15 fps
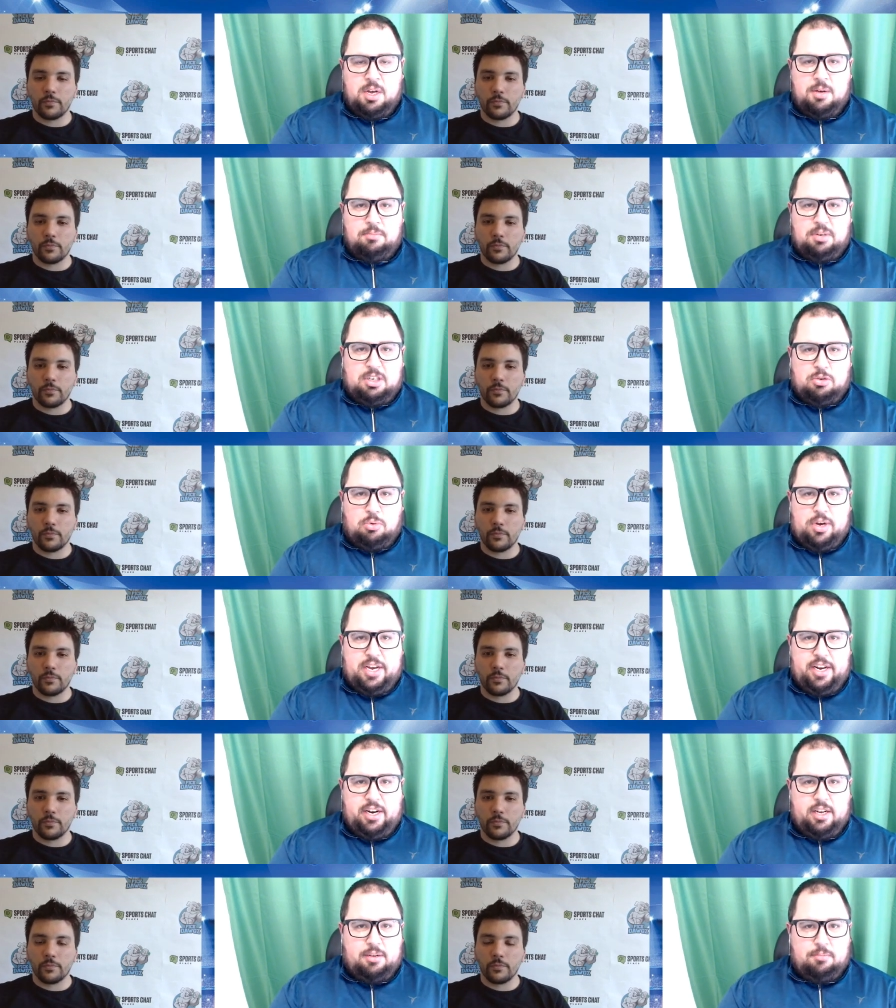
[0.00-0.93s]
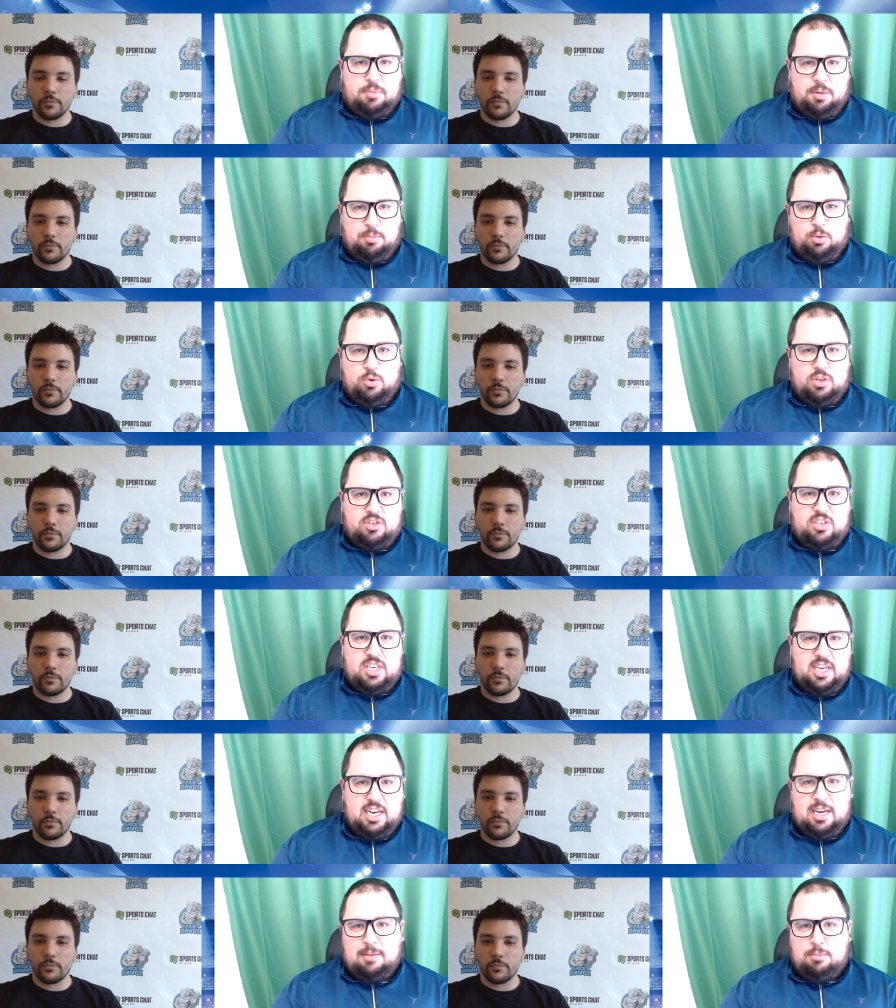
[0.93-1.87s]
Speaker 1: between the
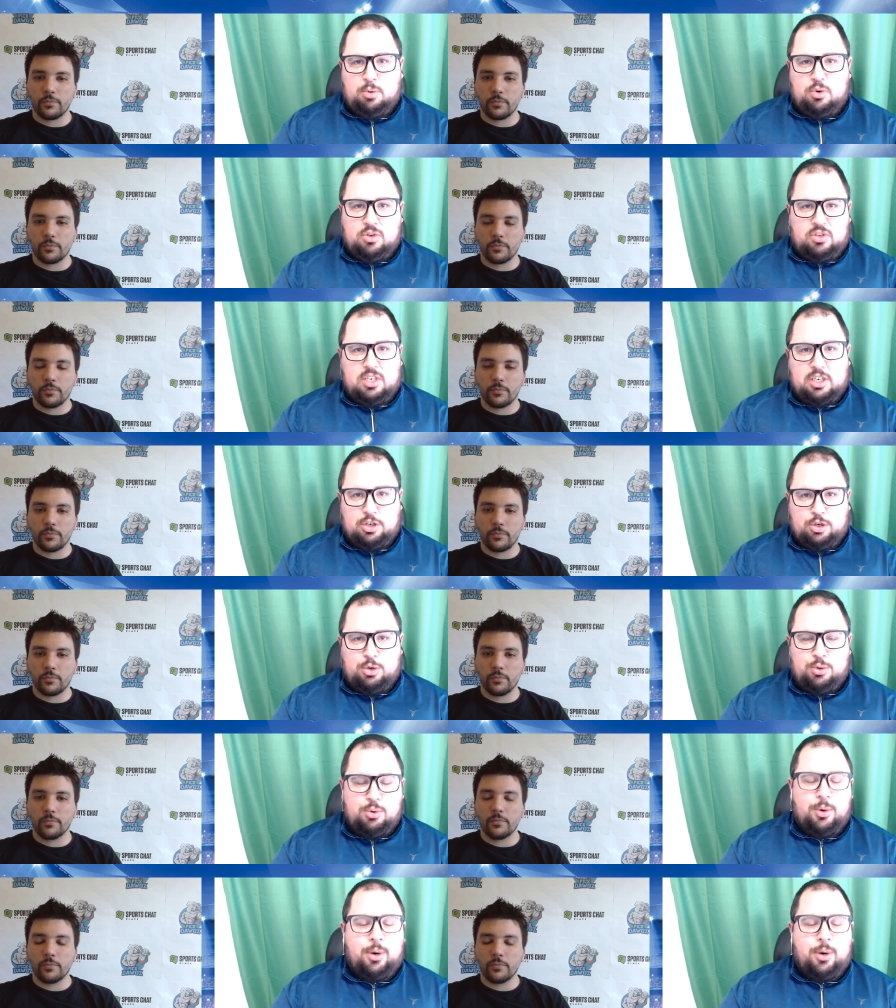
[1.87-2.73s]
Bundesliga and Bundesliga two,